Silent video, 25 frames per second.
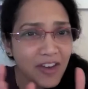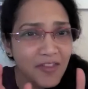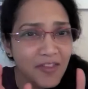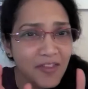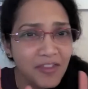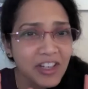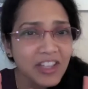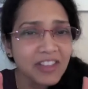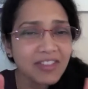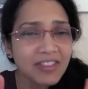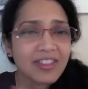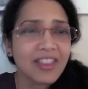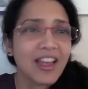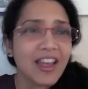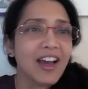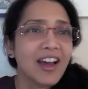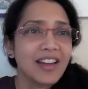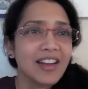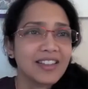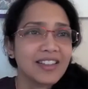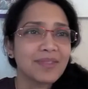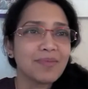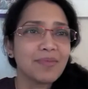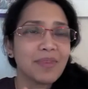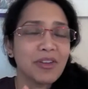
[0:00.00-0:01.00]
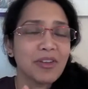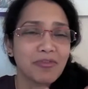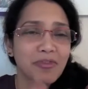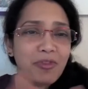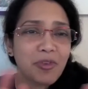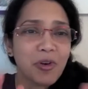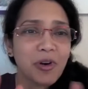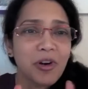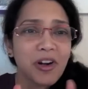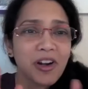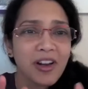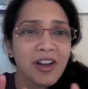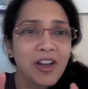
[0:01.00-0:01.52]
every thought
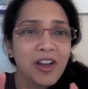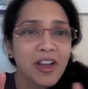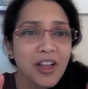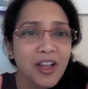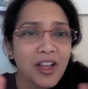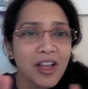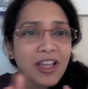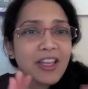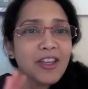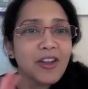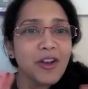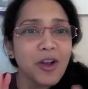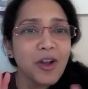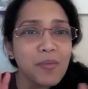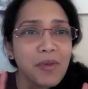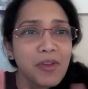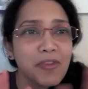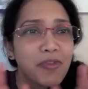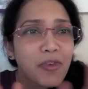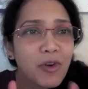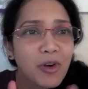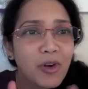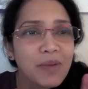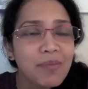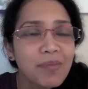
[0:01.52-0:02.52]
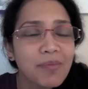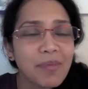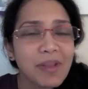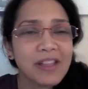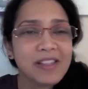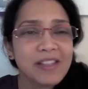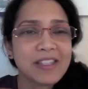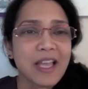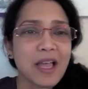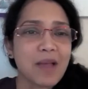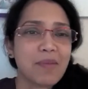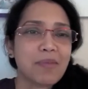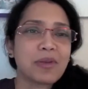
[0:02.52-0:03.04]
before it
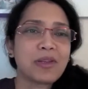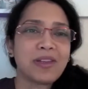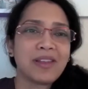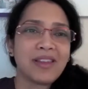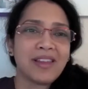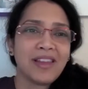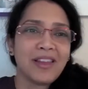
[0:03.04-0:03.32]
builds up.